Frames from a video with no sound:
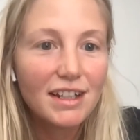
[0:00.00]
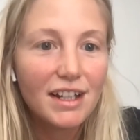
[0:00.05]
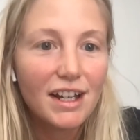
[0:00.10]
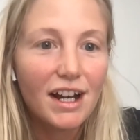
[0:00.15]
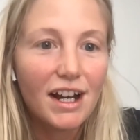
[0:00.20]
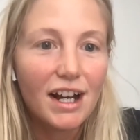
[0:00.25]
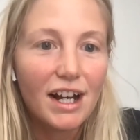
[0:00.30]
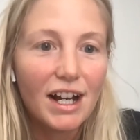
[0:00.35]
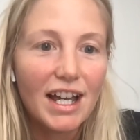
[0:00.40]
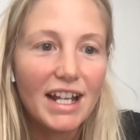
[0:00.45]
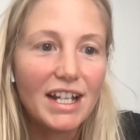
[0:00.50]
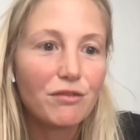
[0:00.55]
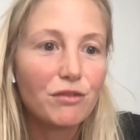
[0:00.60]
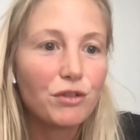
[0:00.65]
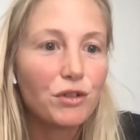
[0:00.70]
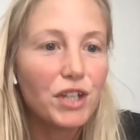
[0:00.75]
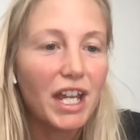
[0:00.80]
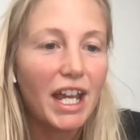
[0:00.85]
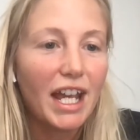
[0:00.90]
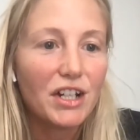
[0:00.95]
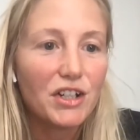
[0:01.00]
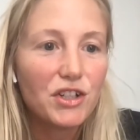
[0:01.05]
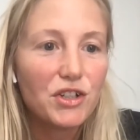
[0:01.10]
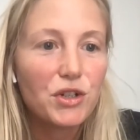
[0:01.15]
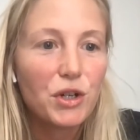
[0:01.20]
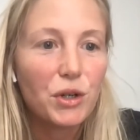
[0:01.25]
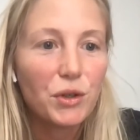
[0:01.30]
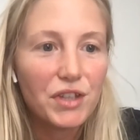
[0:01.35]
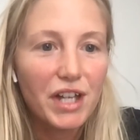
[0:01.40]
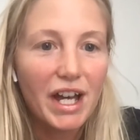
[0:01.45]
And if you can't
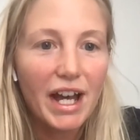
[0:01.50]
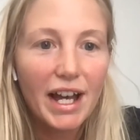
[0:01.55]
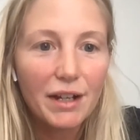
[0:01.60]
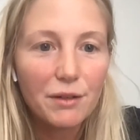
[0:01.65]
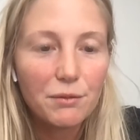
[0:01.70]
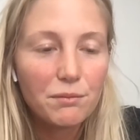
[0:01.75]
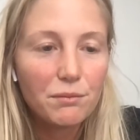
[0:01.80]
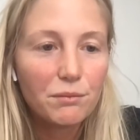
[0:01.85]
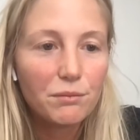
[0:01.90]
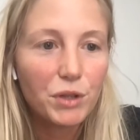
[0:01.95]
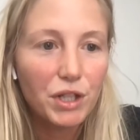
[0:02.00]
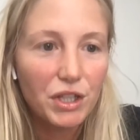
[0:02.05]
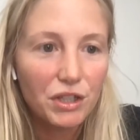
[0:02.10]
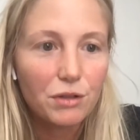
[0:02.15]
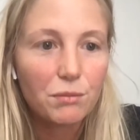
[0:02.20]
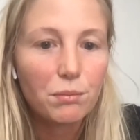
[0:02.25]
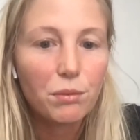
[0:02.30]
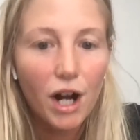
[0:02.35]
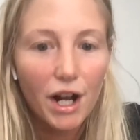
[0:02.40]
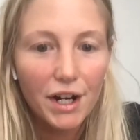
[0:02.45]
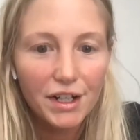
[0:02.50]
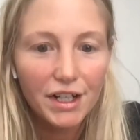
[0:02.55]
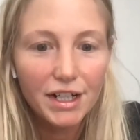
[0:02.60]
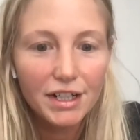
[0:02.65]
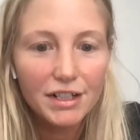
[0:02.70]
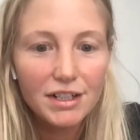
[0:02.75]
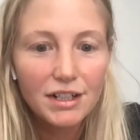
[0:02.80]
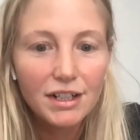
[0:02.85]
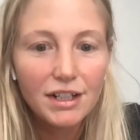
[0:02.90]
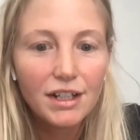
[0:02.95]
show that with your
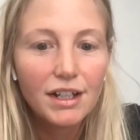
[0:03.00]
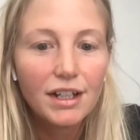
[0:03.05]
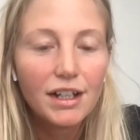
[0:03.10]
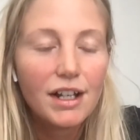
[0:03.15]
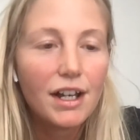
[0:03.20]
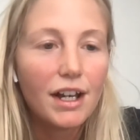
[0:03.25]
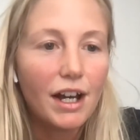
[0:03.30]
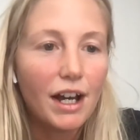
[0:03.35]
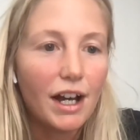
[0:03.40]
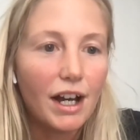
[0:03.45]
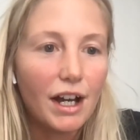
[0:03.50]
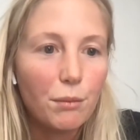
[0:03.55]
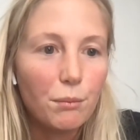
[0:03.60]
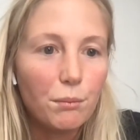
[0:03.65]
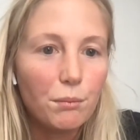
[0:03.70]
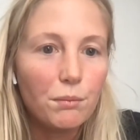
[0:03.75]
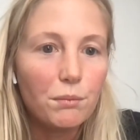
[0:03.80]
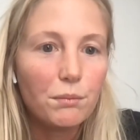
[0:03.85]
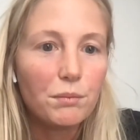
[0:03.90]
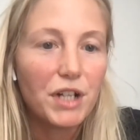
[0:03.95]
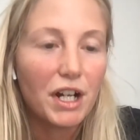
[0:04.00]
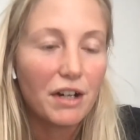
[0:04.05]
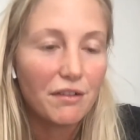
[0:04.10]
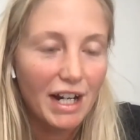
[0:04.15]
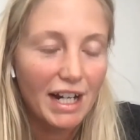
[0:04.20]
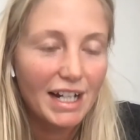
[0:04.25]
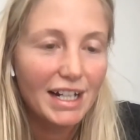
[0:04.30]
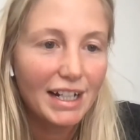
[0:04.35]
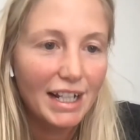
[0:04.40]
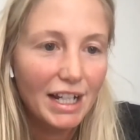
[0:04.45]
product
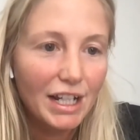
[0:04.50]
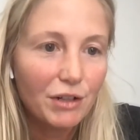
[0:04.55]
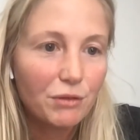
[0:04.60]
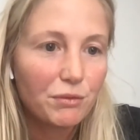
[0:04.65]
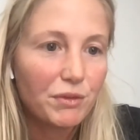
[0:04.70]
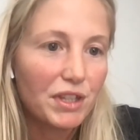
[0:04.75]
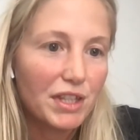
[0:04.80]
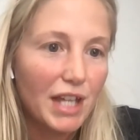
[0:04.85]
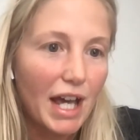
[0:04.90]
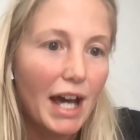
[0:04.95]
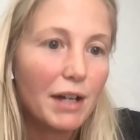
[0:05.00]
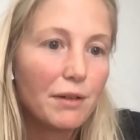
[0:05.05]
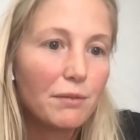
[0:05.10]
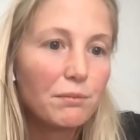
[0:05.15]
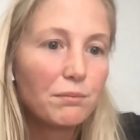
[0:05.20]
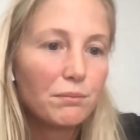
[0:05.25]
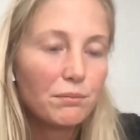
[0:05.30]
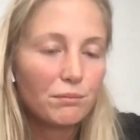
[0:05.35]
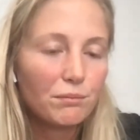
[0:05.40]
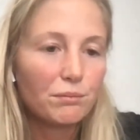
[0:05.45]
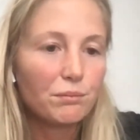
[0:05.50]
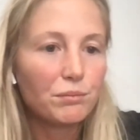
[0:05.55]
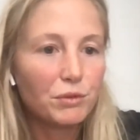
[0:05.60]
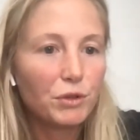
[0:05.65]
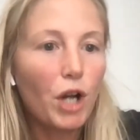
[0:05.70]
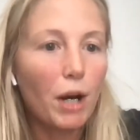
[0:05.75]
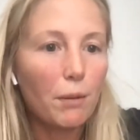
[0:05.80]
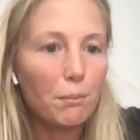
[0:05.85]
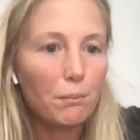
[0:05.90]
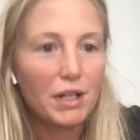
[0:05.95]
directly or with that
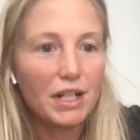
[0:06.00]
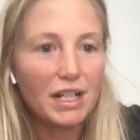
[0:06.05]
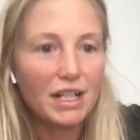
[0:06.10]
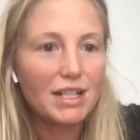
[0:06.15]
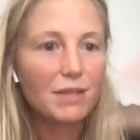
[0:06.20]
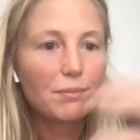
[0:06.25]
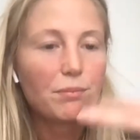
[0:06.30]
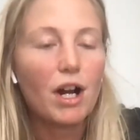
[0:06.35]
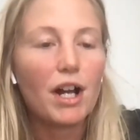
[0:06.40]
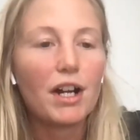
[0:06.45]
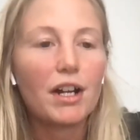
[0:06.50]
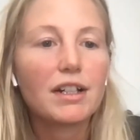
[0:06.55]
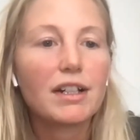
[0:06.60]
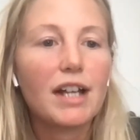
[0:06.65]
company's product,